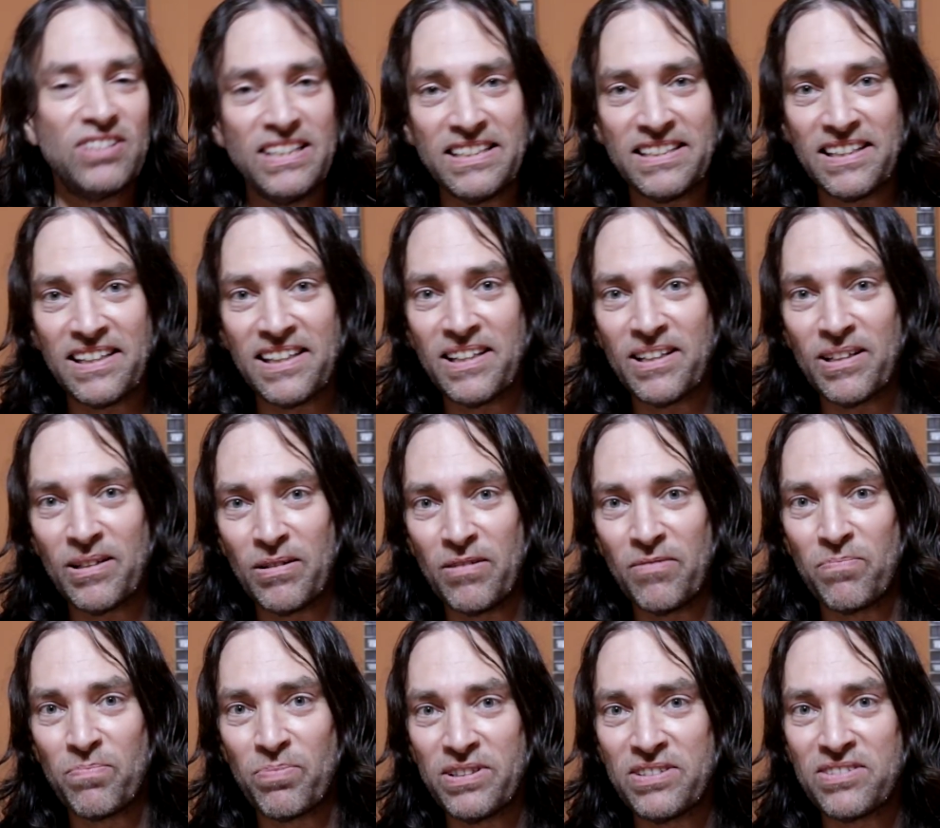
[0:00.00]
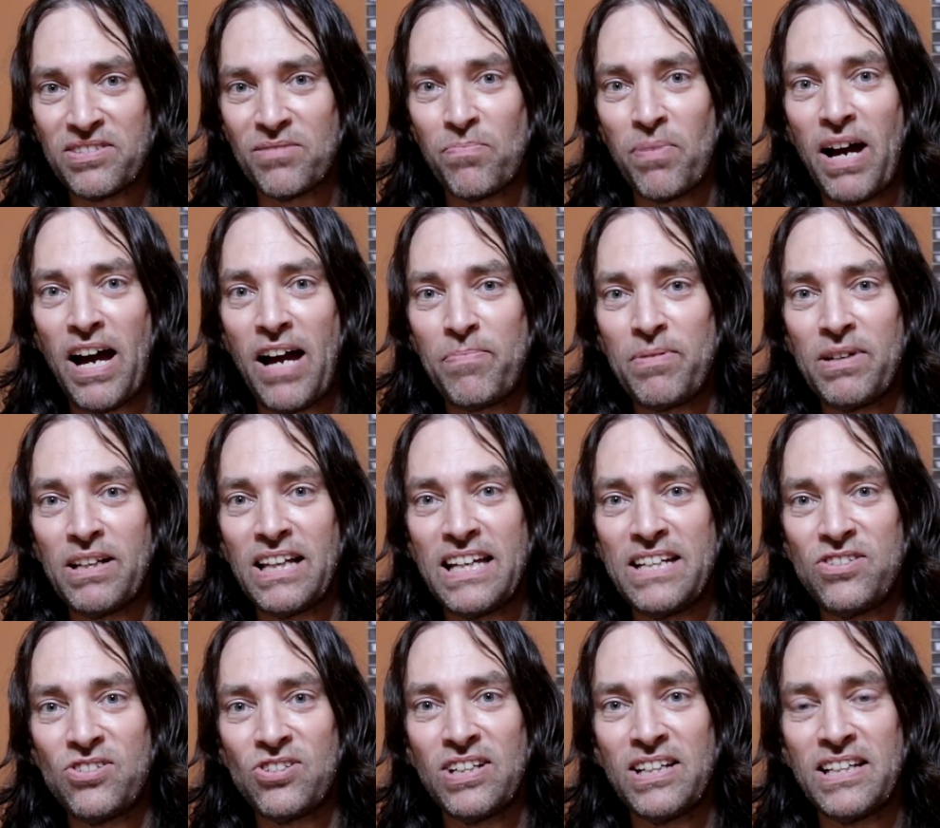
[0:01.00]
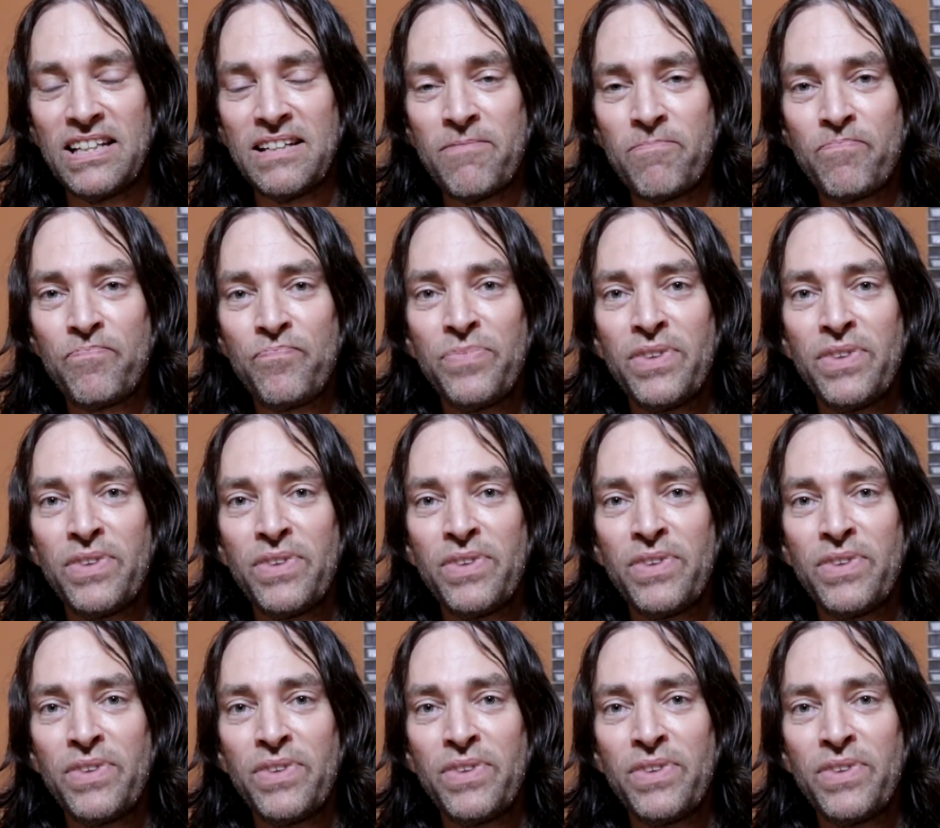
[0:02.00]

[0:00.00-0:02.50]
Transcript: into the prison population,